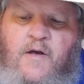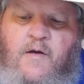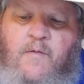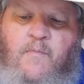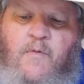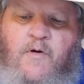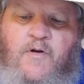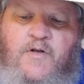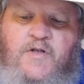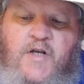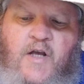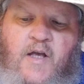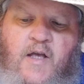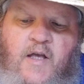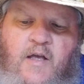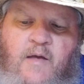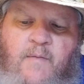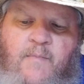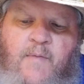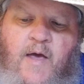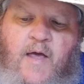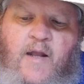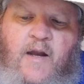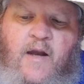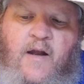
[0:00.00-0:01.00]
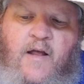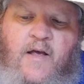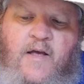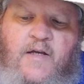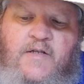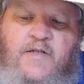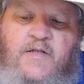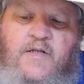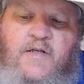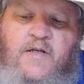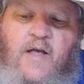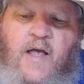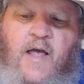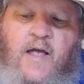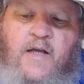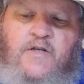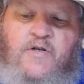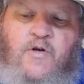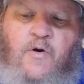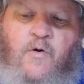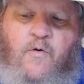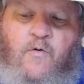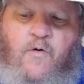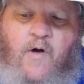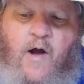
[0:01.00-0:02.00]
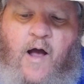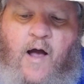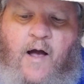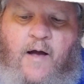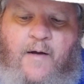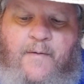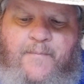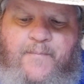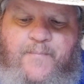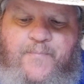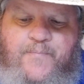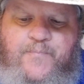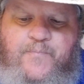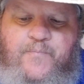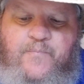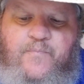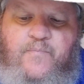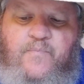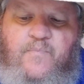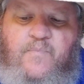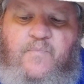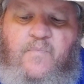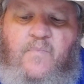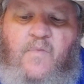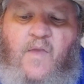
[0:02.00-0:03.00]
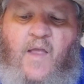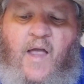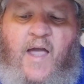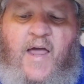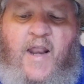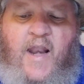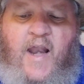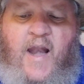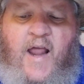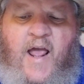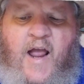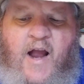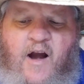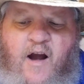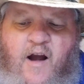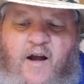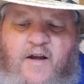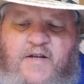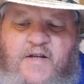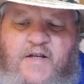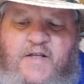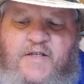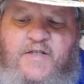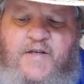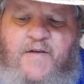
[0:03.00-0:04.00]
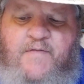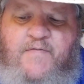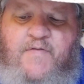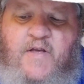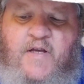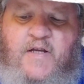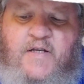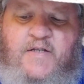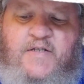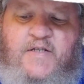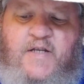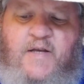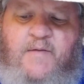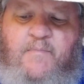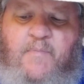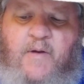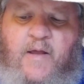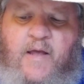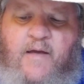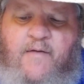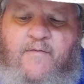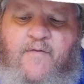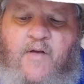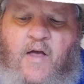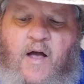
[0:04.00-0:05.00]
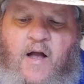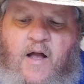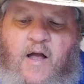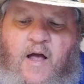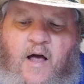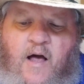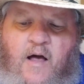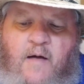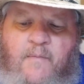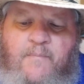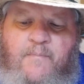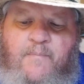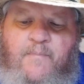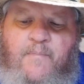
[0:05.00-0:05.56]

Moshe commanded us a Torah, an inheritance of the assembly of Yaakov.